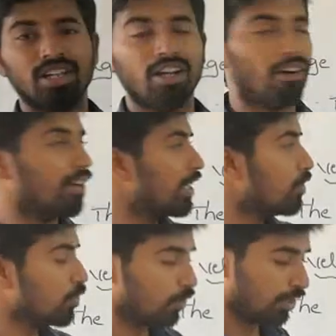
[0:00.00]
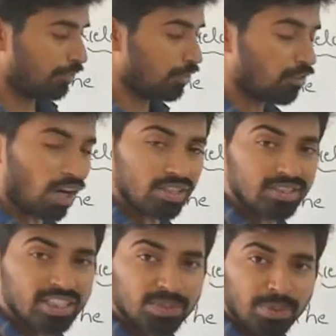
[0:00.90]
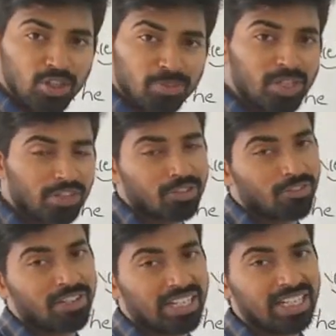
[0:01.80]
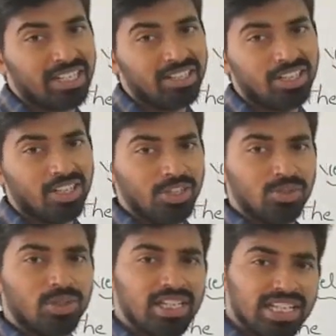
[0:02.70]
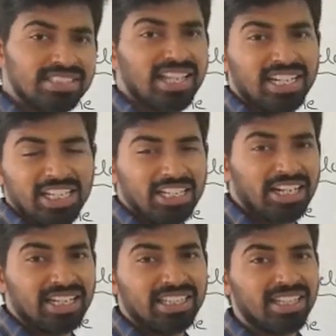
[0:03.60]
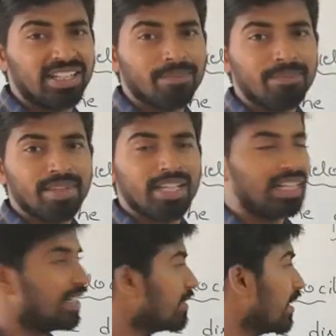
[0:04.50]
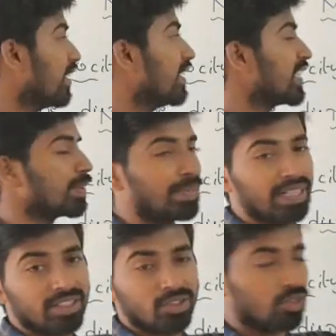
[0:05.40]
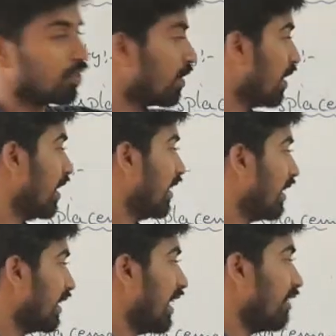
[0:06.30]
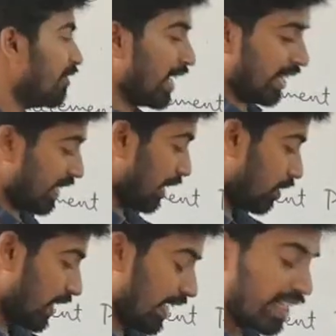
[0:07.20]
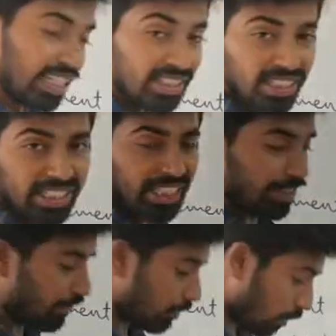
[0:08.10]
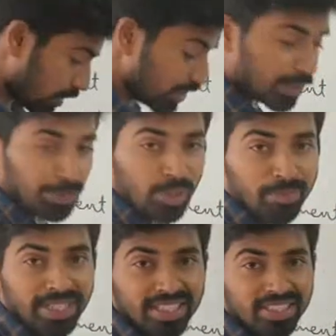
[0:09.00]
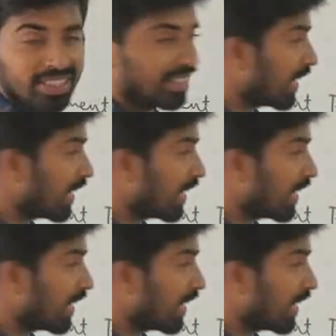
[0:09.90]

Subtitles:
How can you, if you watch the speedometer of your vehicle, you can exactly get the instantaneous speed. So if at 10:30 if you watch the speedometer, the